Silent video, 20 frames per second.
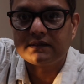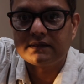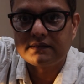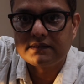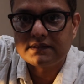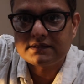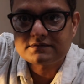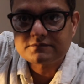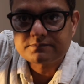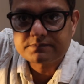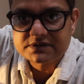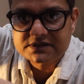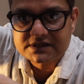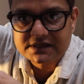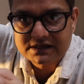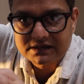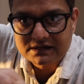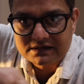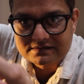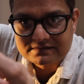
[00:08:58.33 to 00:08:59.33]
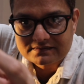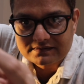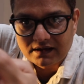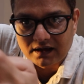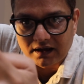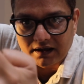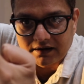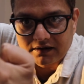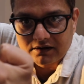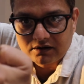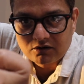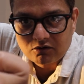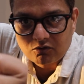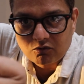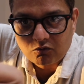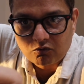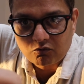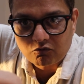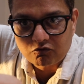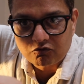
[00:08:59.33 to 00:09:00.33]
This particular sign
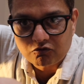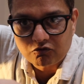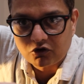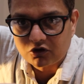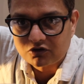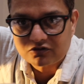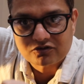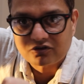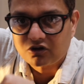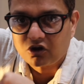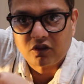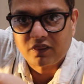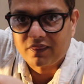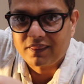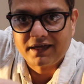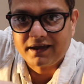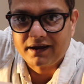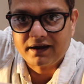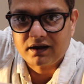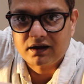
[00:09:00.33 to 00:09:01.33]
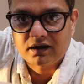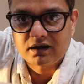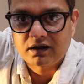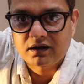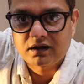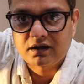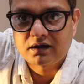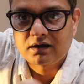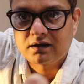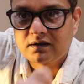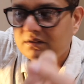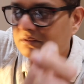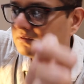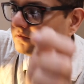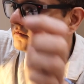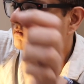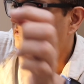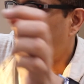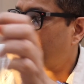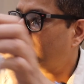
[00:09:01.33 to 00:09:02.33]
was not there.
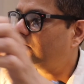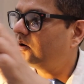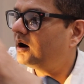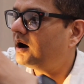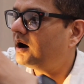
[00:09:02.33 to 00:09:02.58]
So